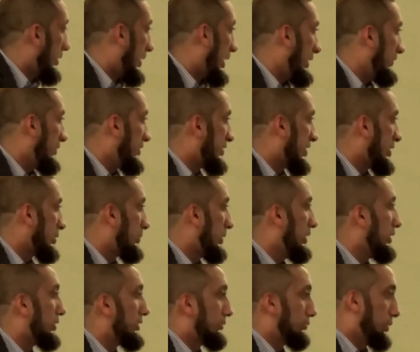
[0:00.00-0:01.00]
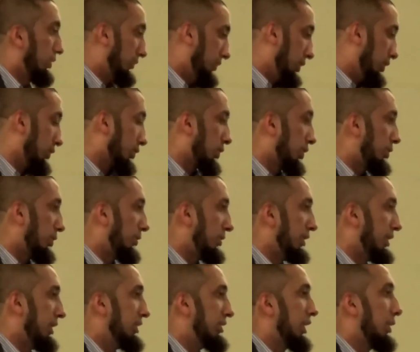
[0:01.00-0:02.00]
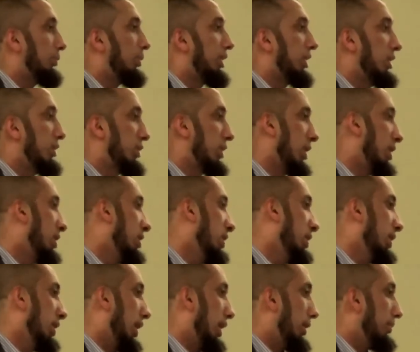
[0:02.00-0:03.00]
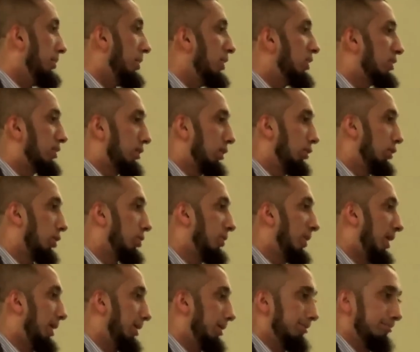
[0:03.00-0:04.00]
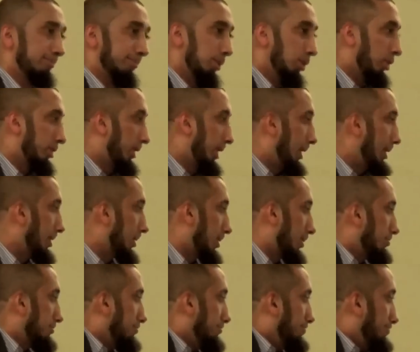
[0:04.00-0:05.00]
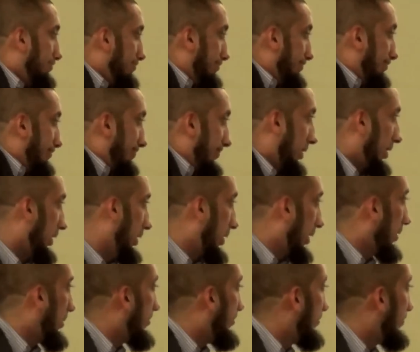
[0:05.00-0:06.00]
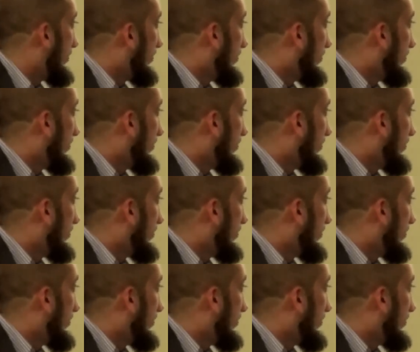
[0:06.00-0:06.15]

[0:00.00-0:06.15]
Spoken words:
Allah even says when he revealed clothing, he said warisha, and means to look well, look nice. He did.